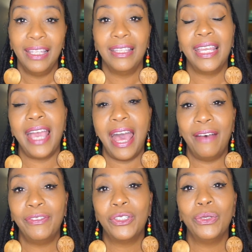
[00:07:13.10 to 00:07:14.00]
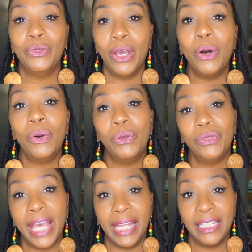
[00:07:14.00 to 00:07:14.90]
They have to know
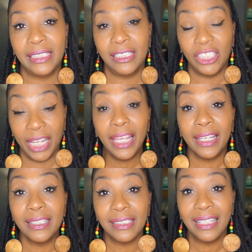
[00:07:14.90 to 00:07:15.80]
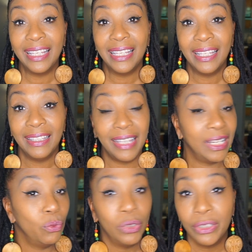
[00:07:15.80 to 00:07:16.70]
that it's a chance that
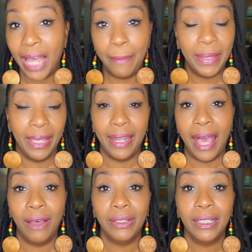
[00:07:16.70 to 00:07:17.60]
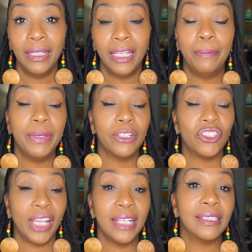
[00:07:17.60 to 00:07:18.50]
it will not pan out. It'd be a
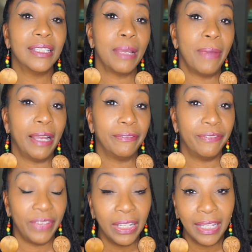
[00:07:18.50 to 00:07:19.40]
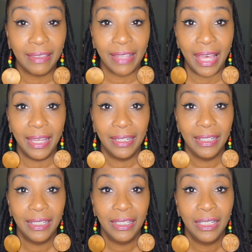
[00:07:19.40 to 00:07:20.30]
chance that they might fail at that.
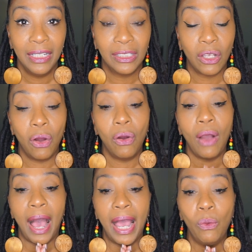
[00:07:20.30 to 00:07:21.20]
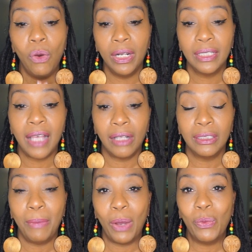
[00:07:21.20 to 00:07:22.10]
So I want to talk to
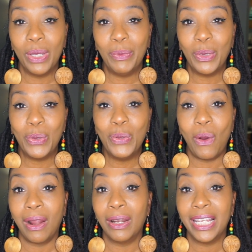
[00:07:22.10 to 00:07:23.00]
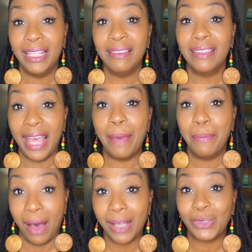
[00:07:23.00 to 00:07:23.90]
my women who are in that
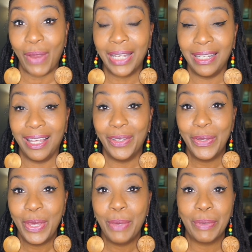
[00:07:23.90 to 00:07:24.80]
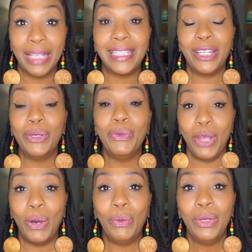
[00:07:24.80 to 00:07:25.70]
box right now, because I do
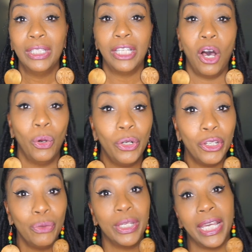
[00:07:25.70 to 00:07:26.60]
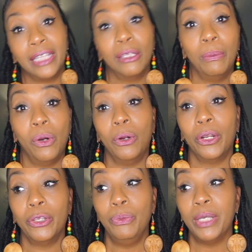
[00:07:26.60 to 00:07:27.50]
know the older you get, the more
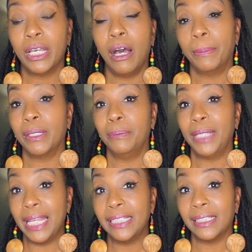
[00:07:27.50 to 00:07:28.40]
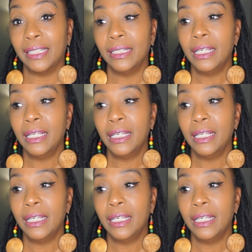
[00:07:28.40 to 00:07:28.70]
you become complacent